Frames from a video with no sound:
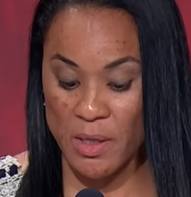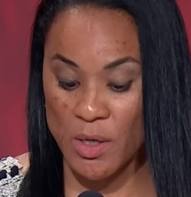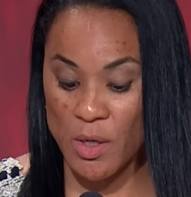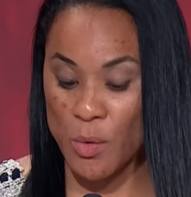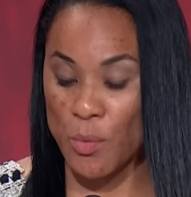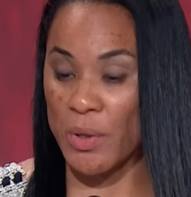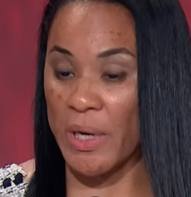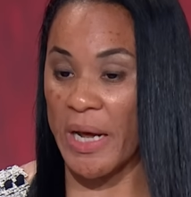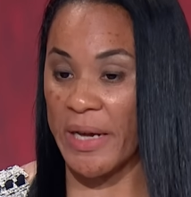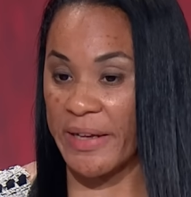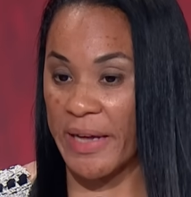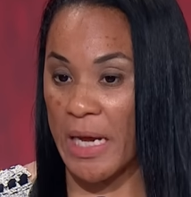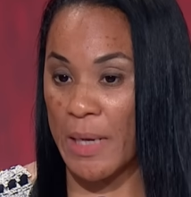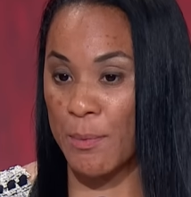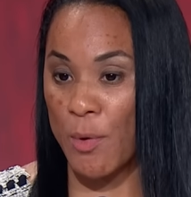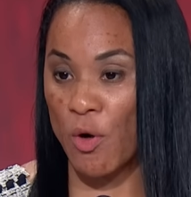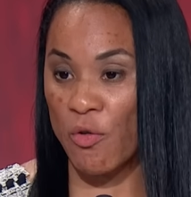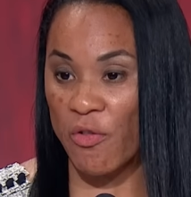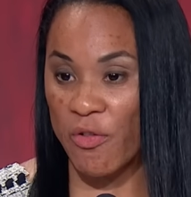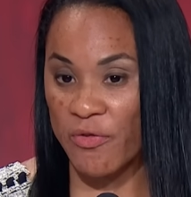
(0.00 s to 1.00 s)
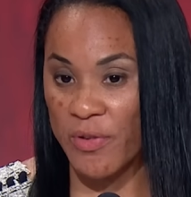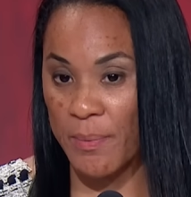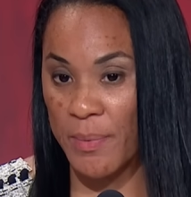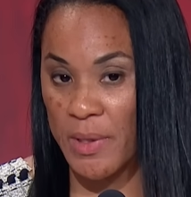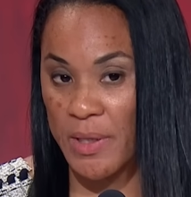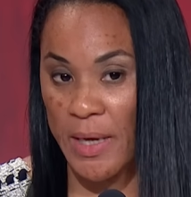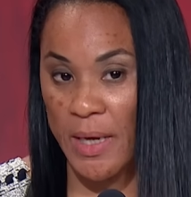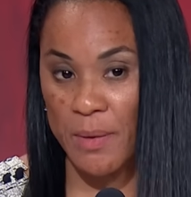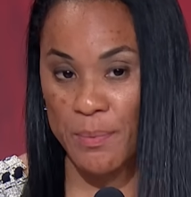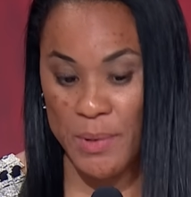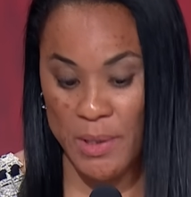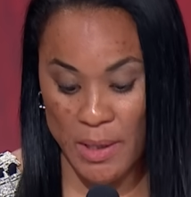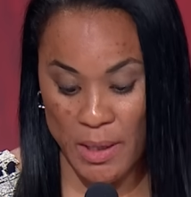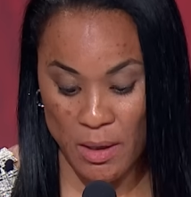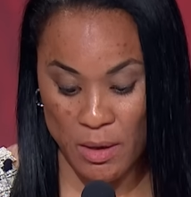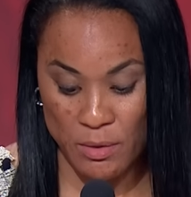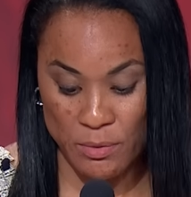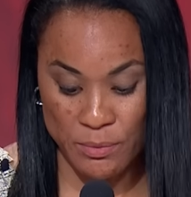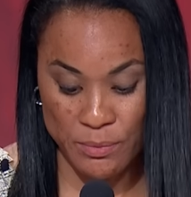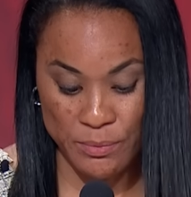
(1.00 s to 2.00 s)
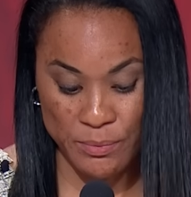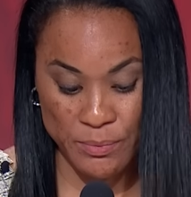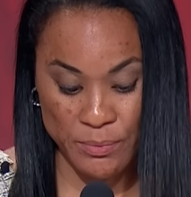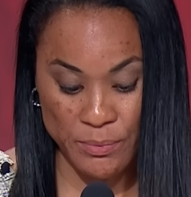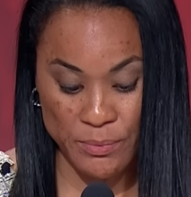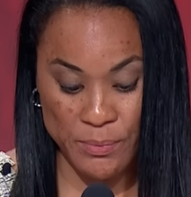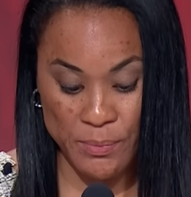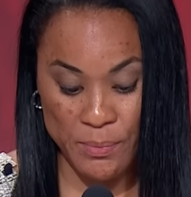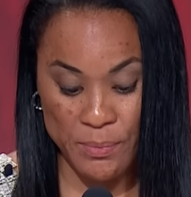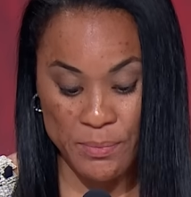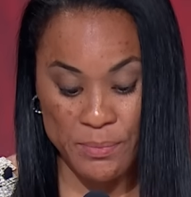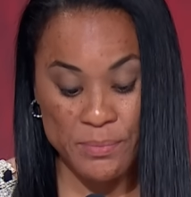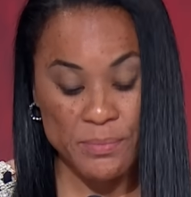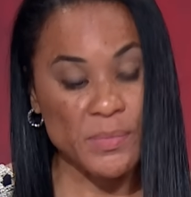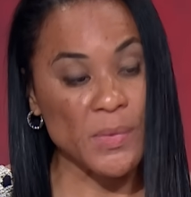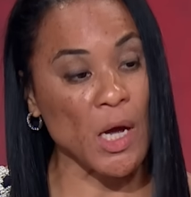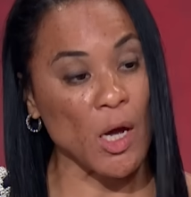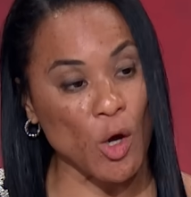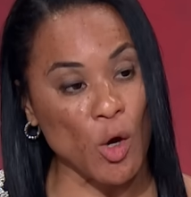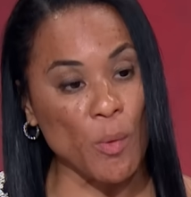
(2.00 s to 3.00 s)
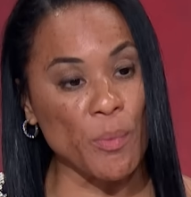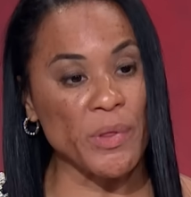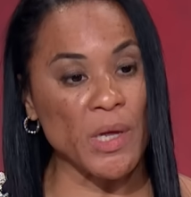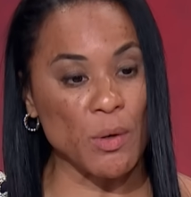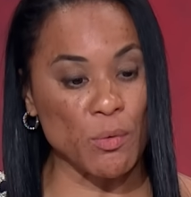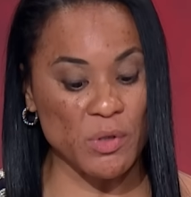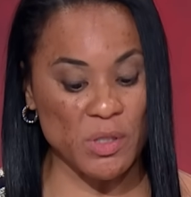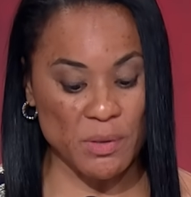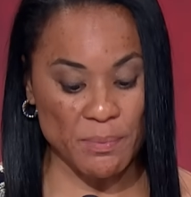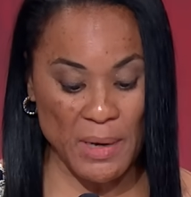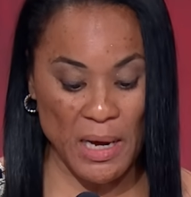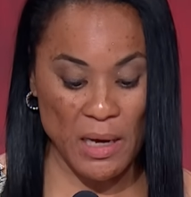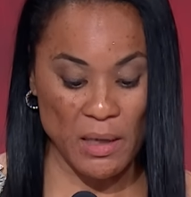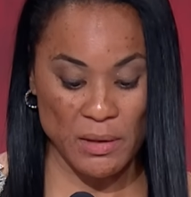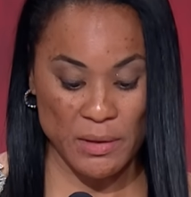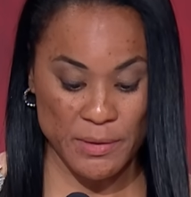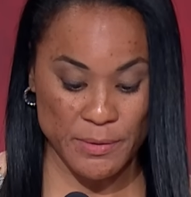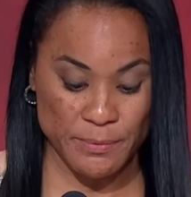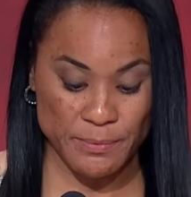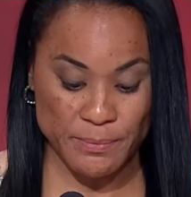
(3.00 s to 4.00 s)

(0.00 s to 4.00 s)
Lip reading: when I came over from the ABL. I hope they were smiling.